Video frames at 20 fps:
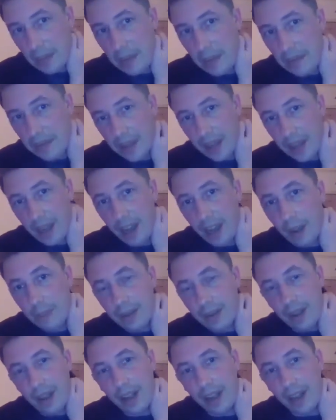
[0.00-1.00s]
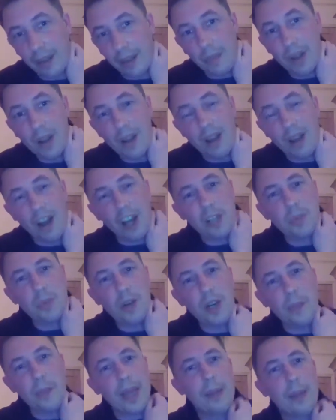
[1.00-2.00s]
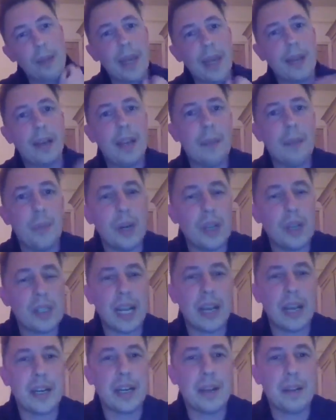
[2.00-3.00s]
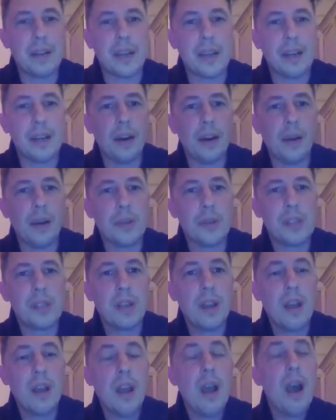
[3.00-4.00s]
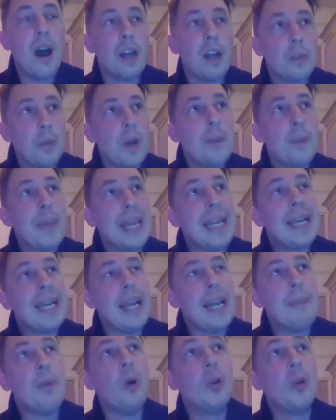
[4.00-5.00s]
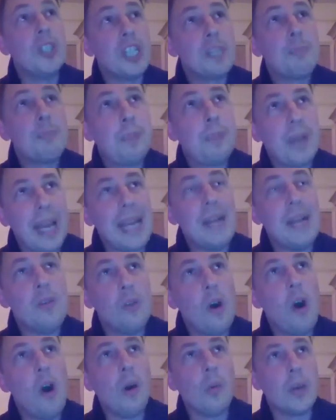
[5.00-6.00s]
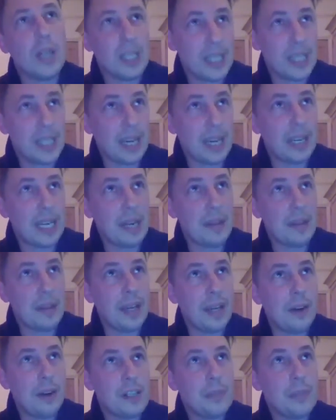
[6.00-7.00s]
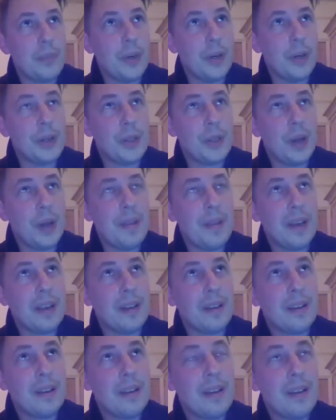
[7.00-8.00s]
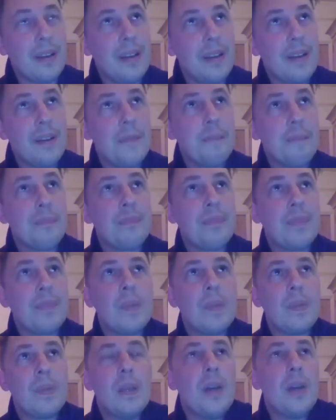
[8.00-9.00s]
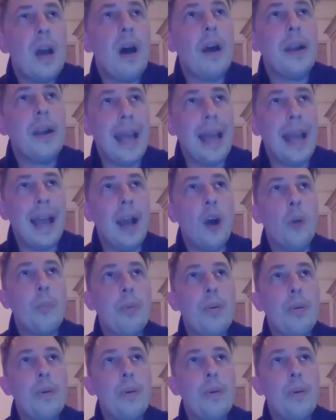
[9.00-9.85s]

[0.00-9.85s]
everything up. I was probably being a bit glib when I was saying I didn't think I was probably being glib or just plain wrong when I said I didn't think I was spiritual. I think you can't help